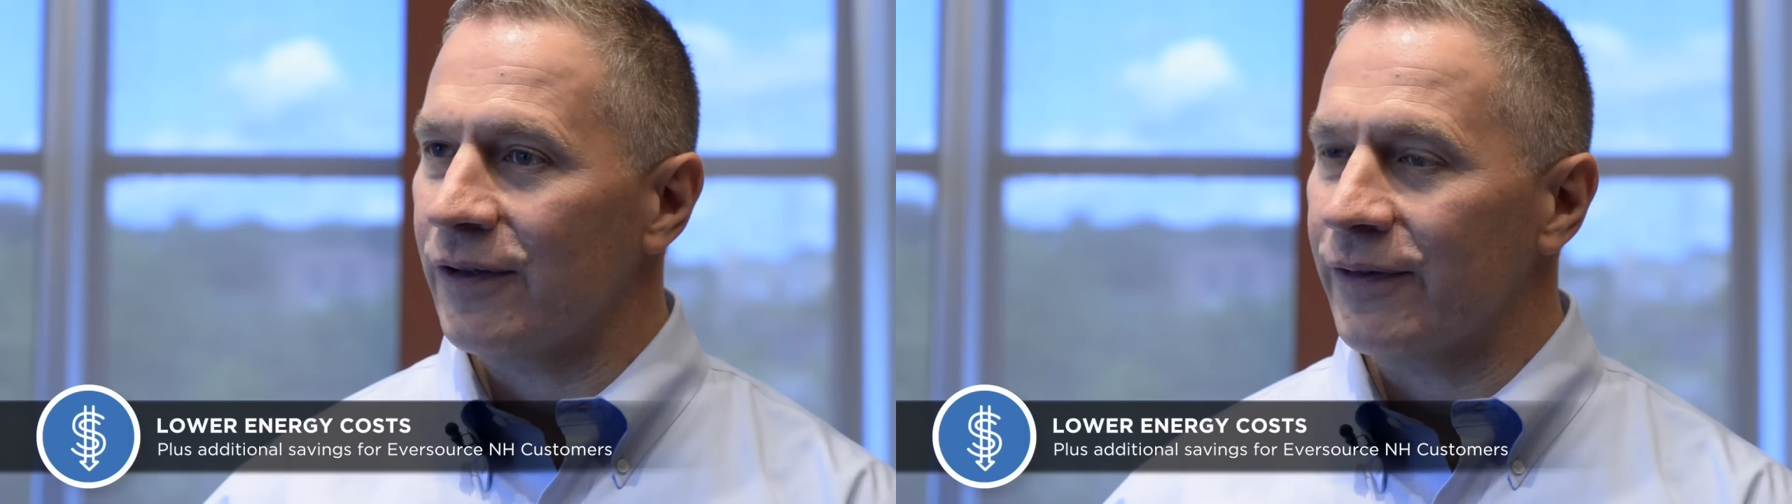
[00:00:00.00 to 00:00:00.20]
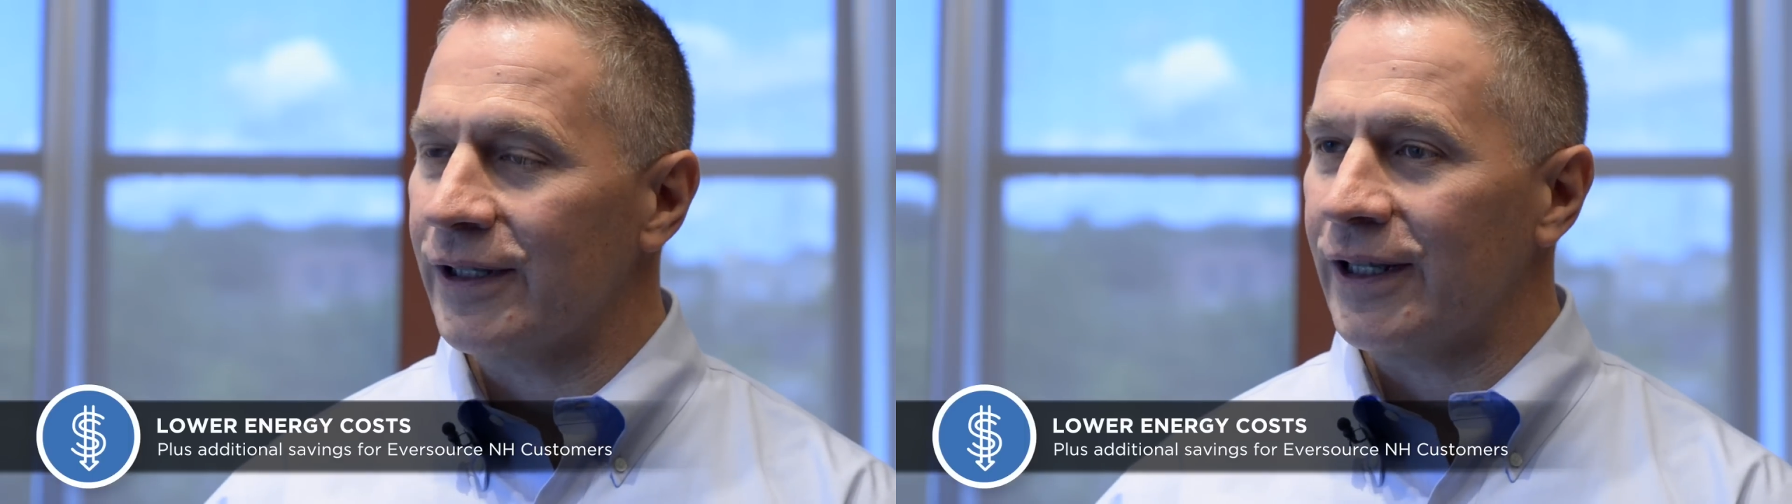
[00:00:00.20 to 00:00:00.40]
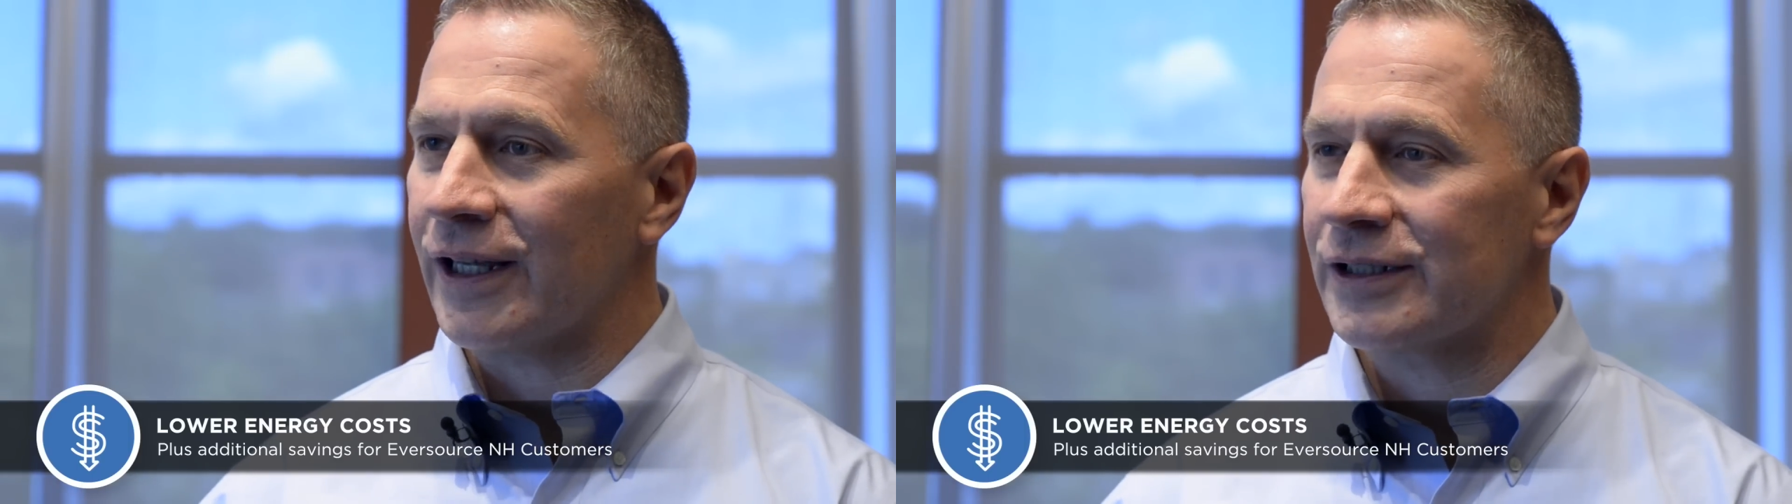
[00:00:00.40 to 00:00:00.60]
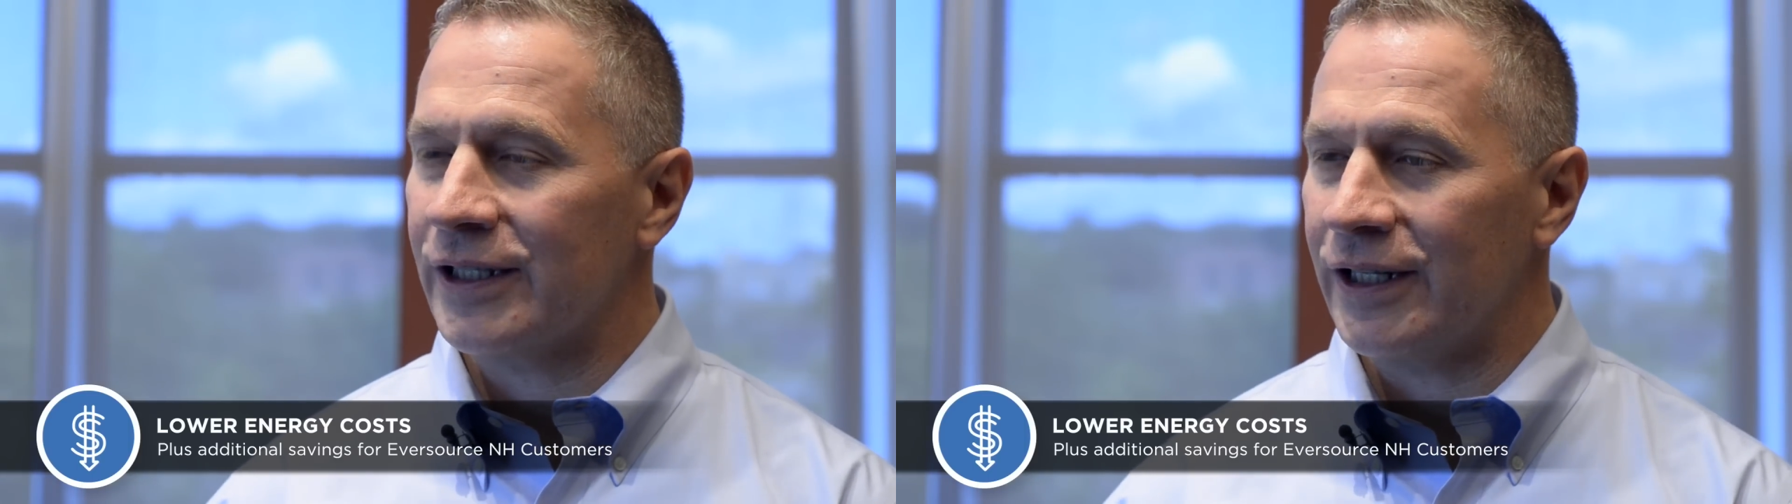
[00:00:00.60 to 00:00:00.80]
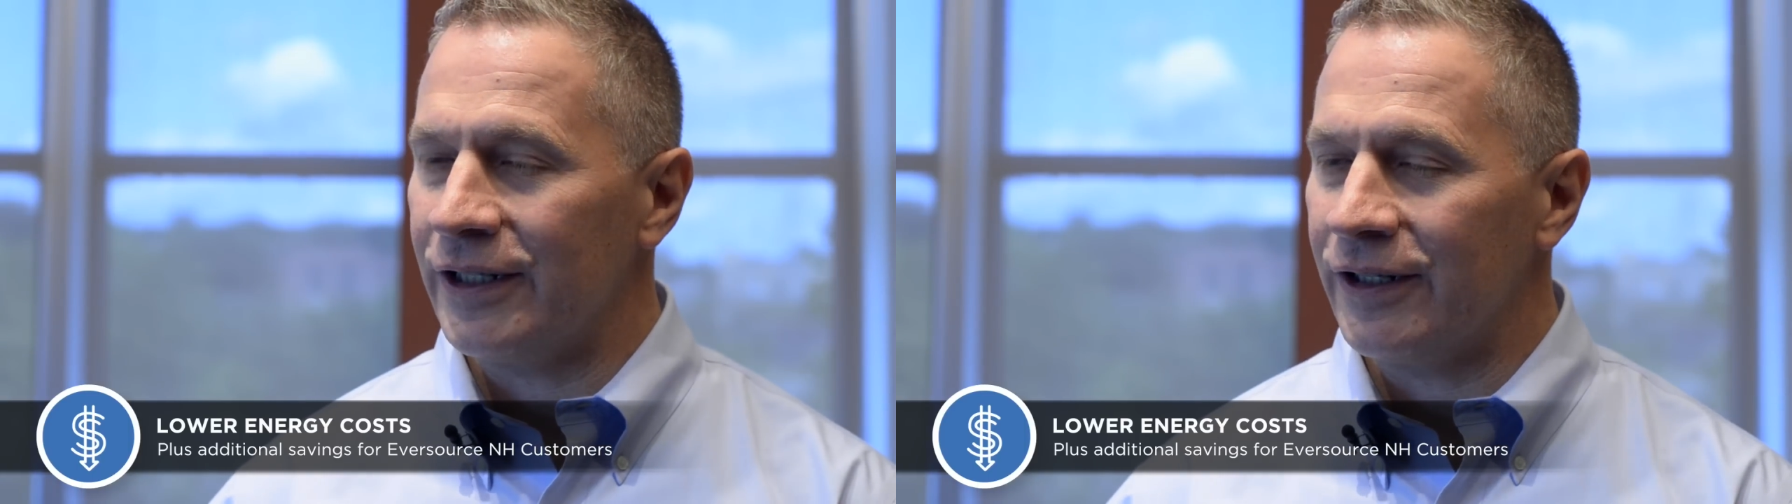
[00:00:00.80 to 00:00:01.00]
over the next
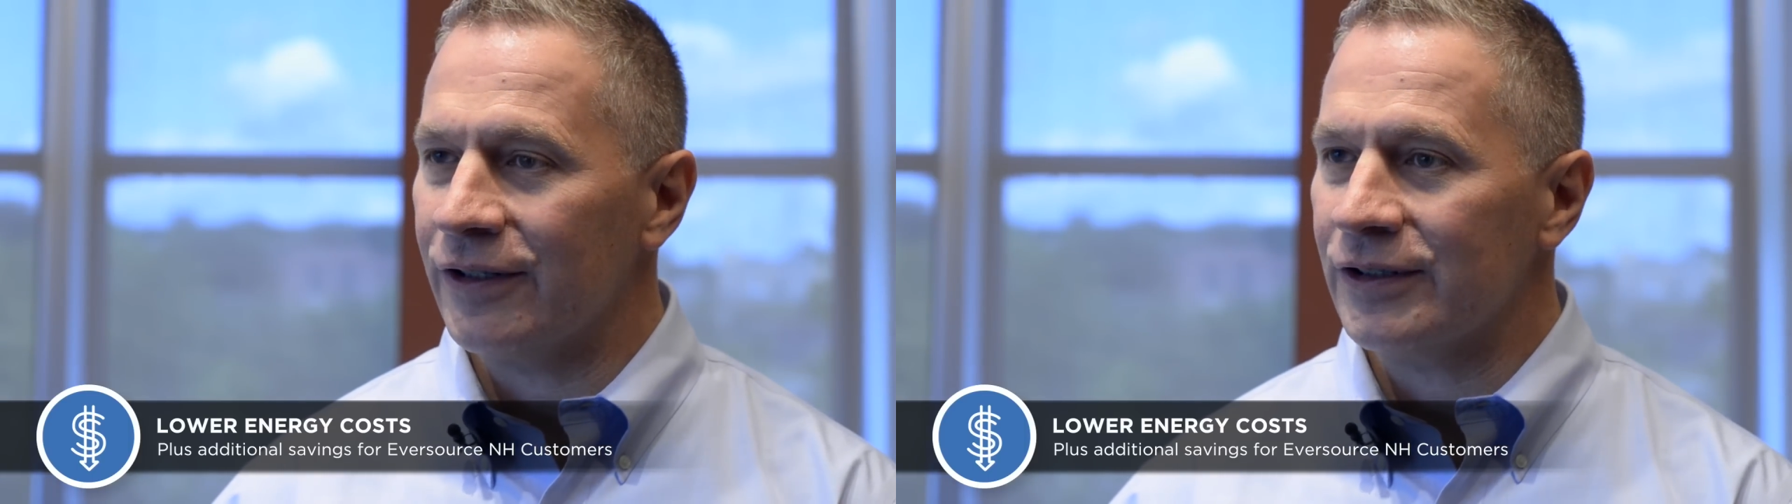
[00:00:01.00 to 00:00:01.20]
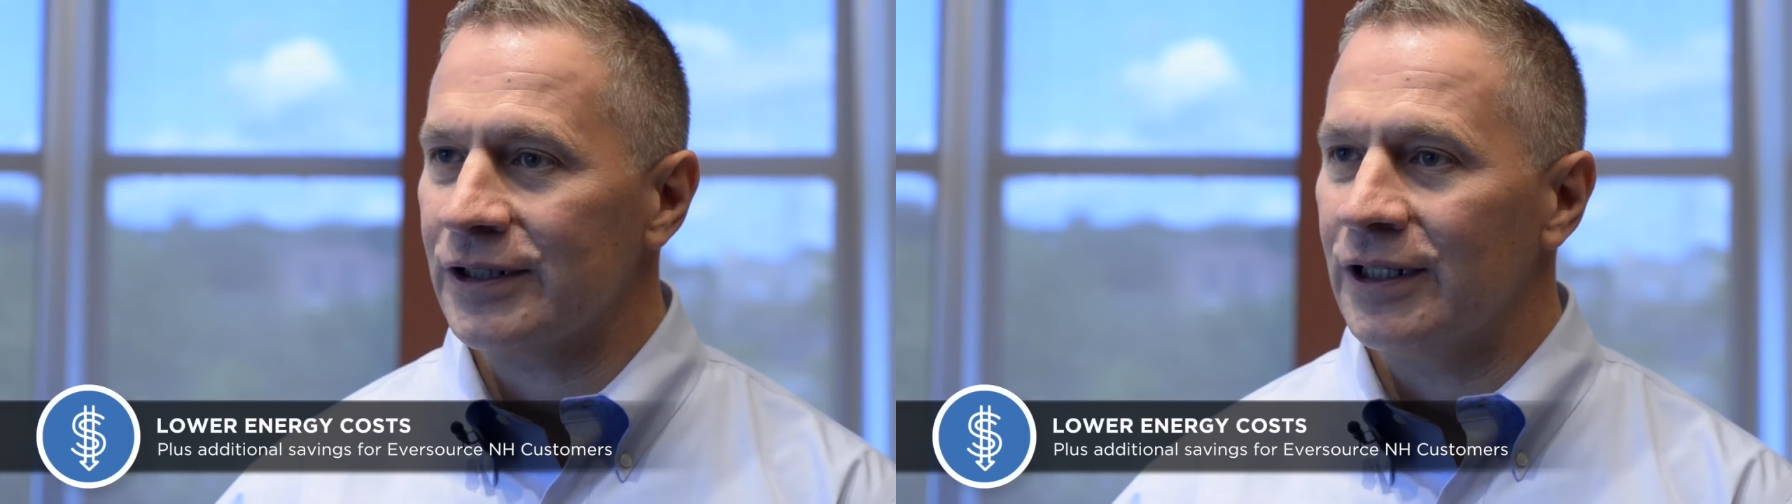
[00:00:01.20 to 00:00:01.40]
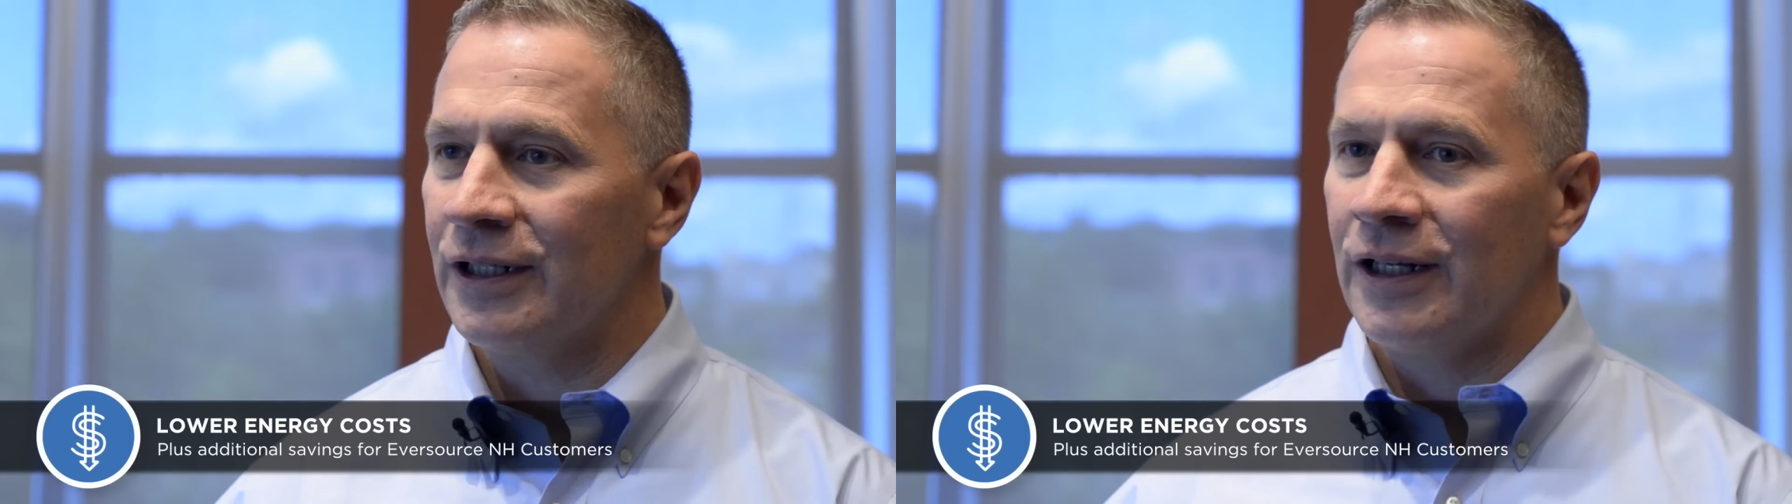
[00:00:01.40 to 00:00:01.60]
10 years.